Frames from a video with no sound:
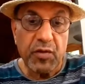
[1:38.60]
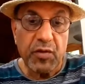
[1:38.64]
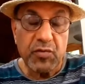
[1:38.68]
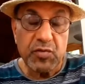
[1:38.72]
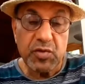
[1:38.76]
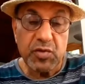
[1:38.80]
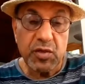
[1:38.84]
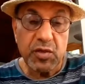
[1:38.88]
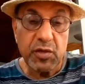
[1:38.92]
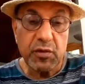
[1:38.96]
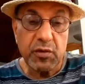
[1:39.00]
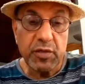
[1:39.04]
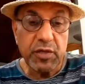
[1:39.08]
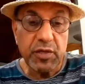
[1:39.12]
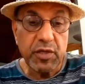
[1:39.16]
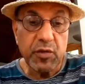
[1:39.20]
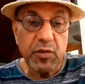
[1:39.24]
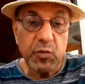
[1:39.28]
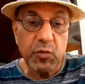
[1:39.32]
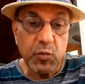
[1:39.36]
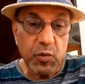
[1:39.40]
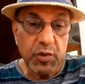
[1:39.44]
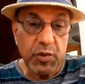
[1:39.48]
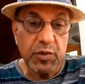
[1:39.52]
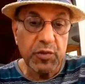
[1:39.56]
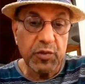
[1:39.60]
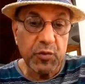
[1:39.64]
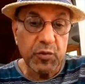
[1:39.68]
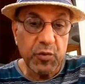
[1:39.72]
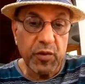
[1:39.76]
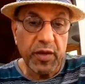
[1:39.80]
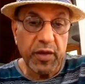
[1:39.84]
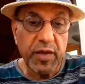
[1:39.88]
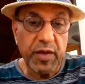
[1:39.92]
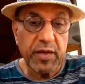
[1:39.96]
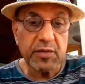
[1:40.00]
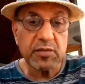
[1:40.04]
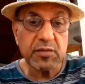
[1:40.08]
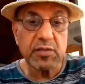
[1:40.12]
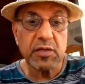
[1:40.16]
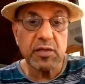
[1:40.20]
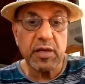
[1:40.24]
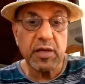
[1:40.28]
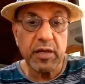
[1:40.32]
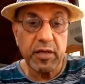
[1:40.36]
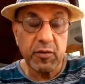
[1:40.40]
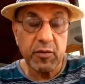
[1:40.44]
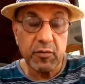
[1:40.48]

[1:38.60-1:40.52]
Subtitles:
so he didn't want to do the x-ray,